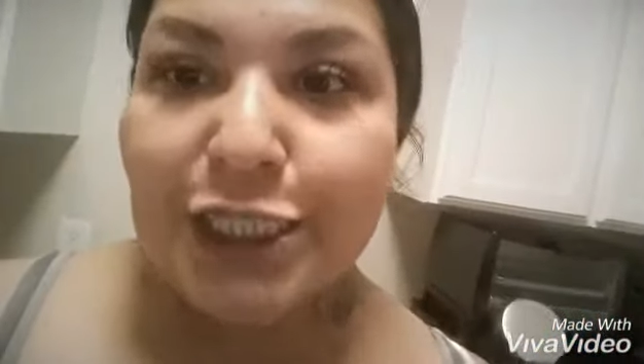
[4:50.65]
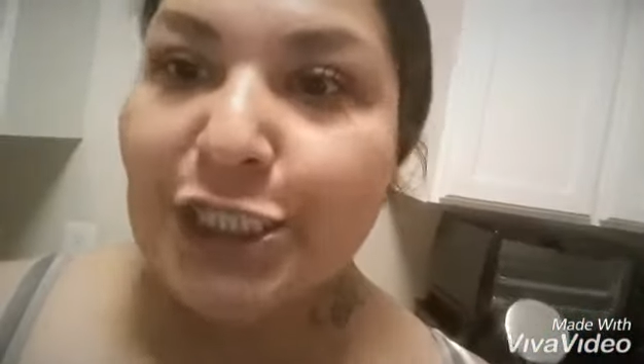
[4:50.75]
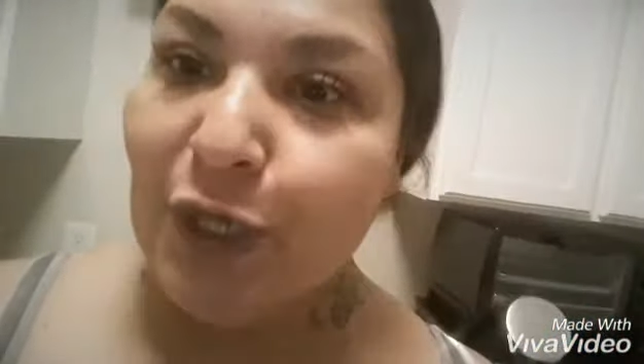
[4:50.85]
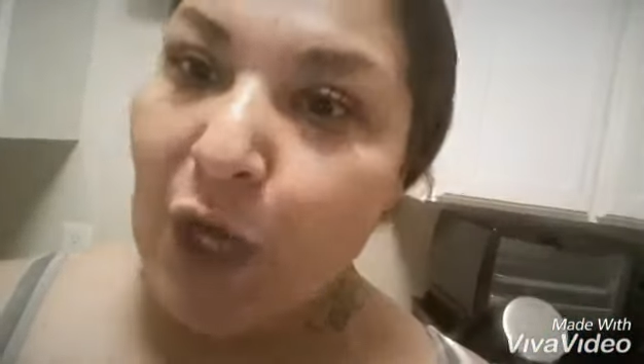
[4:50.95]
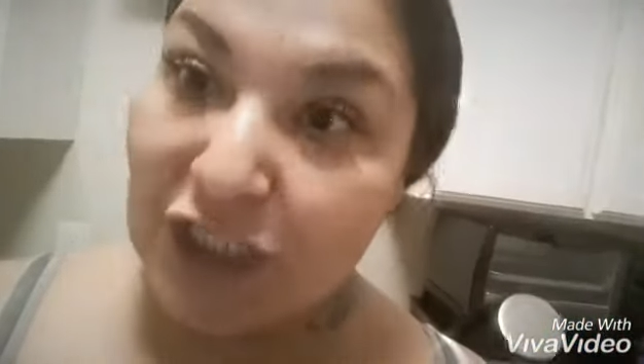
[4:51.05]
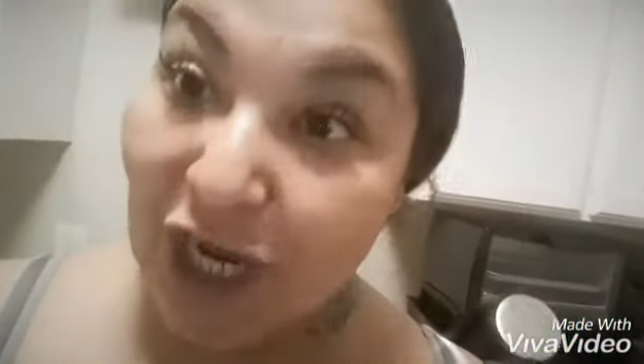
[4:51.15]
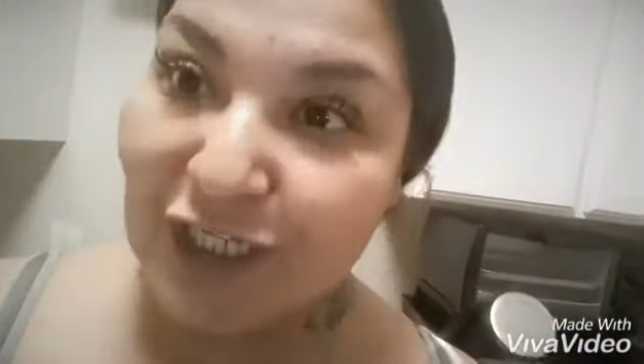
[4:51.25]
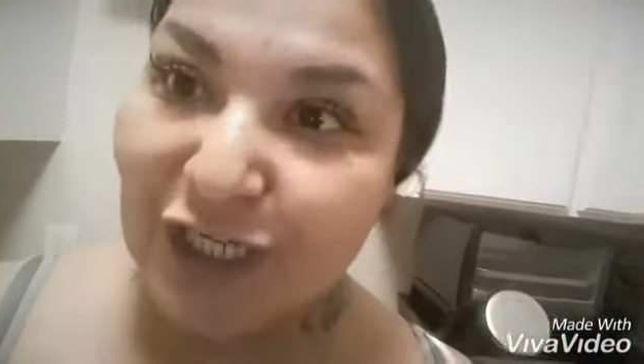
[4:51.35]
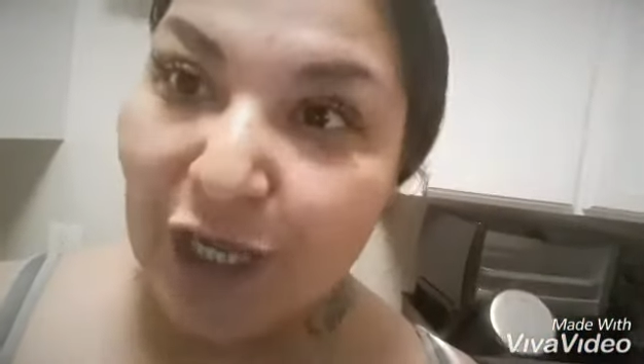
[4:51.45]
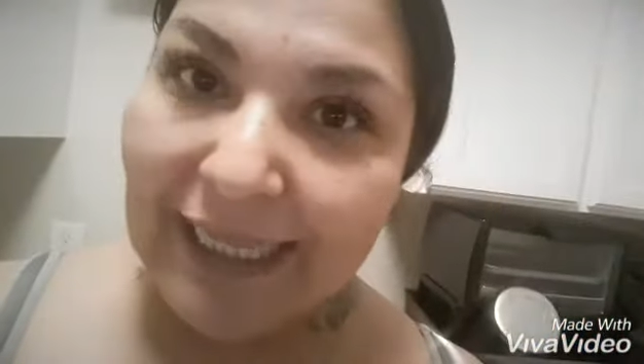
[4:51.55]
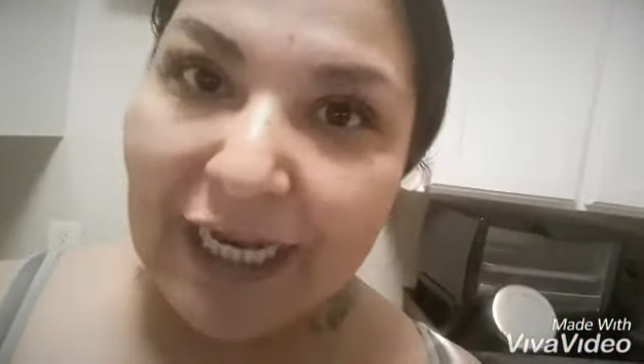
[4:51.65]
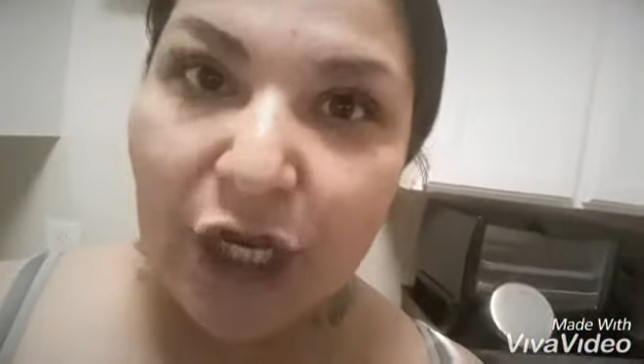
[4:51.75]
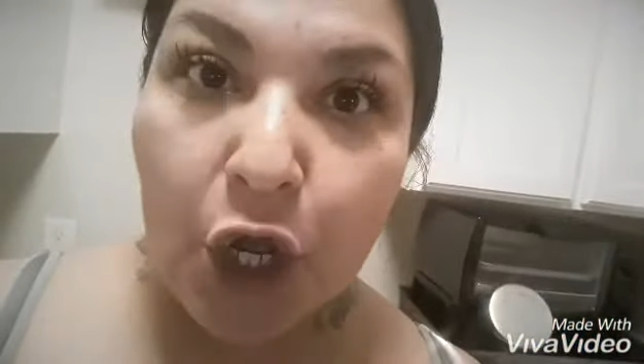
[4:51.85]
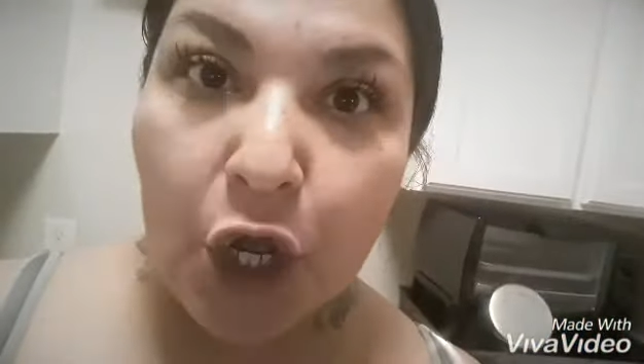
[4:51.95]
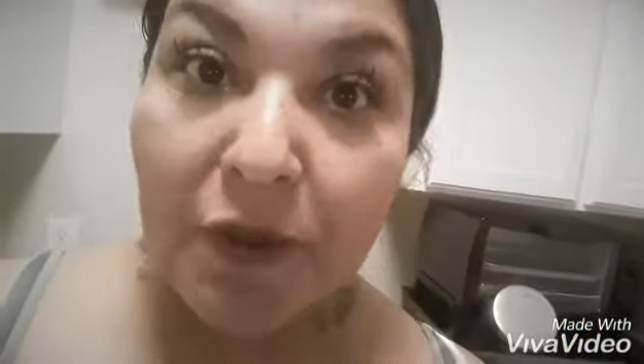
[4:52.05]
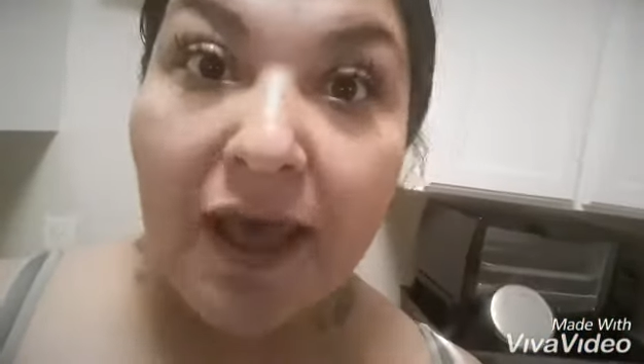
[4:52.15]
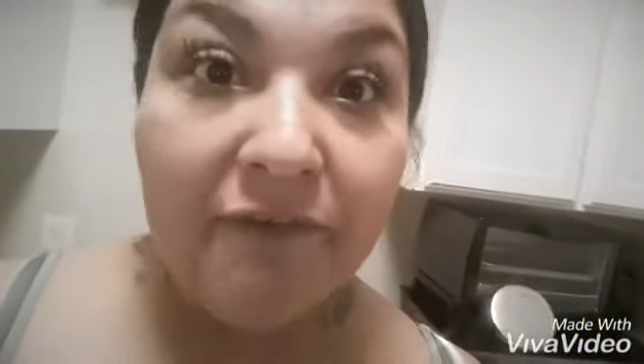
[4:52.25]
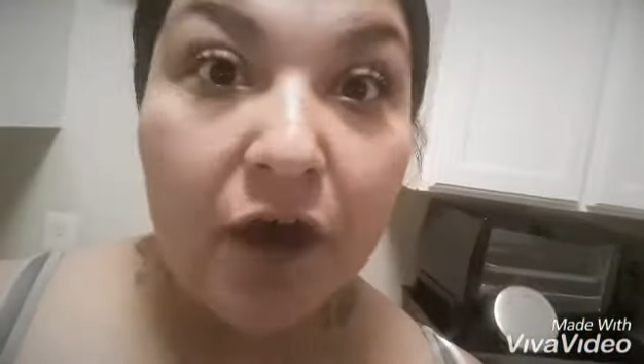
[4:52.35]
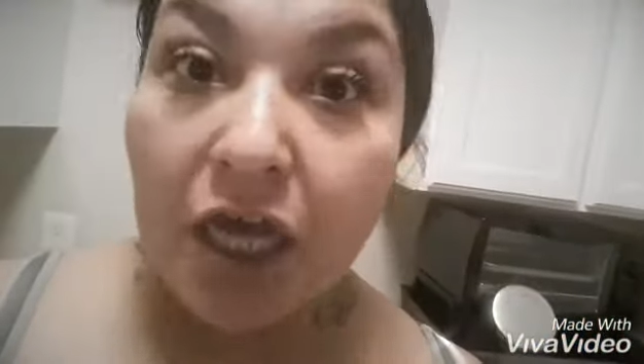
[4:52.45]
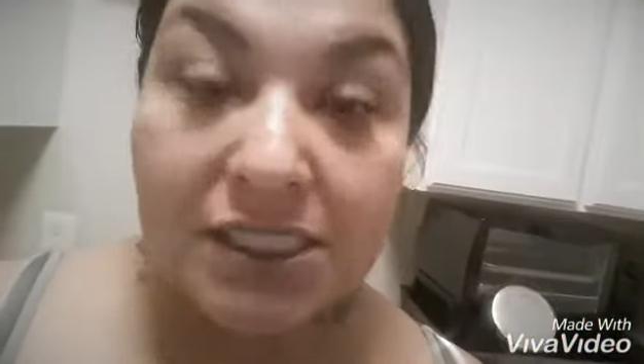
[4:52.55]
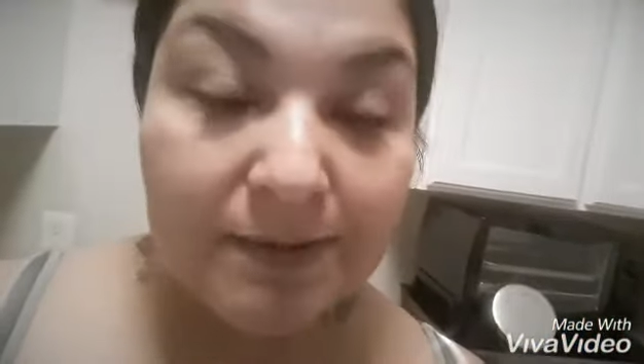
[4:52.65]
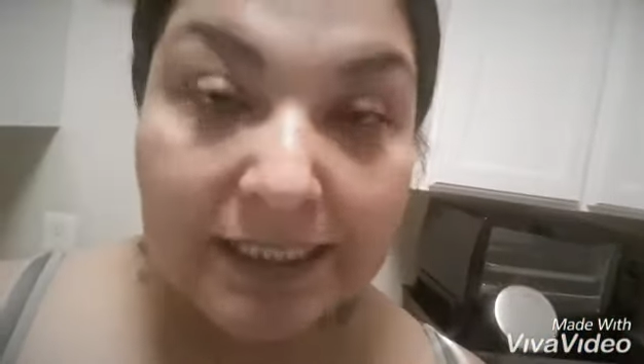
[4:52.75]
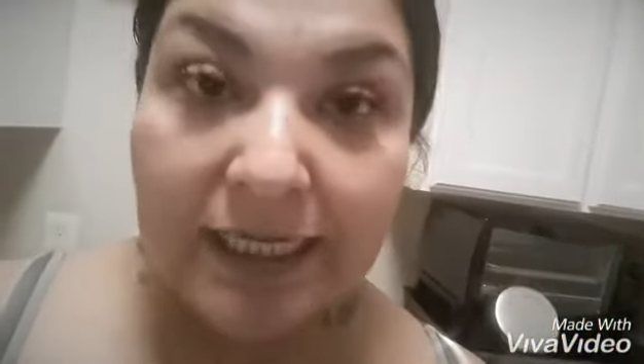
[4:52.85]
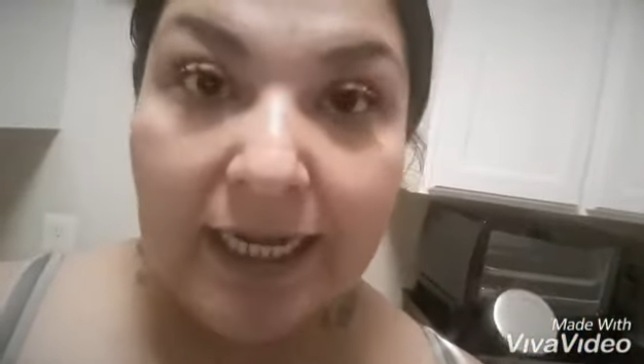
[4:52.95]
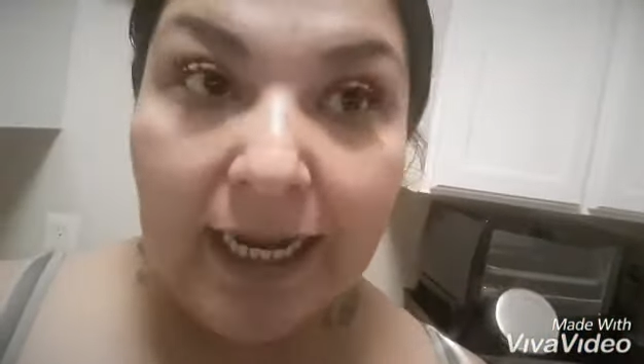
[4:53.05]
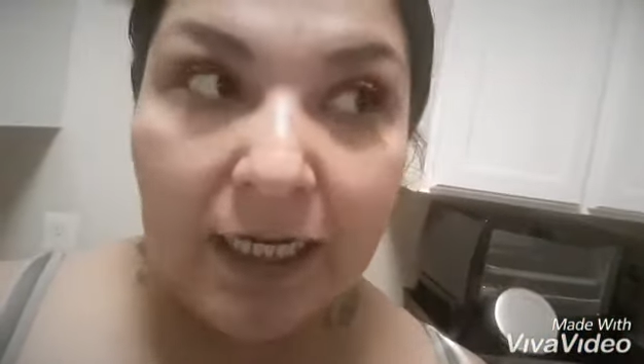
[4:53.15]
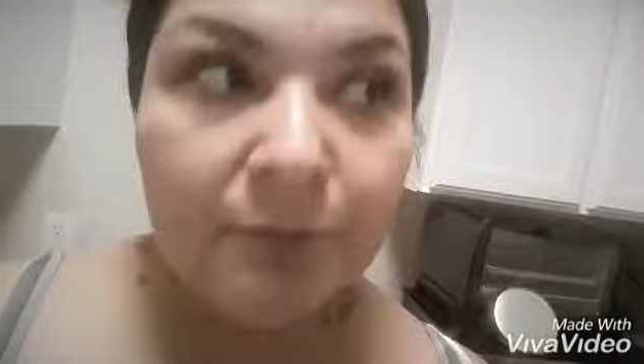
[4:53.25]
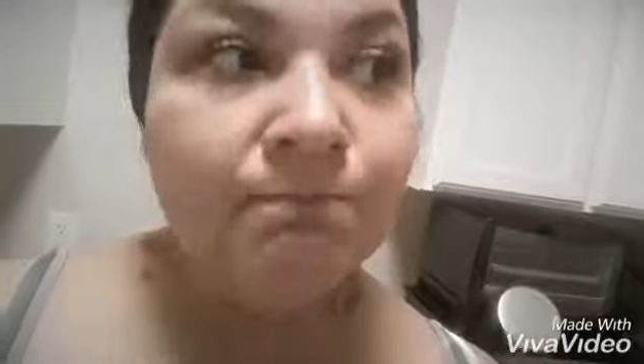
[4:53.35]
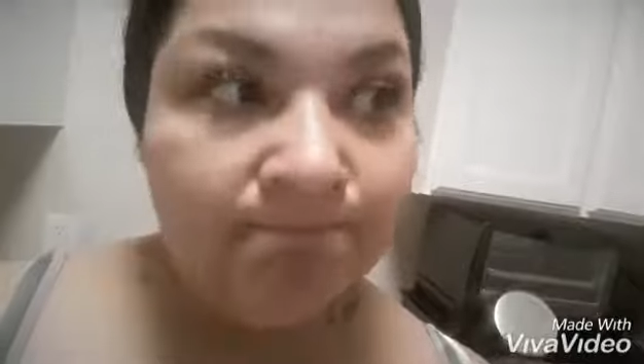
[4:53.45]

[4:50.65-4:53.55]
So I'll talk to y'all later. I hope y'all have an awesome Sunday.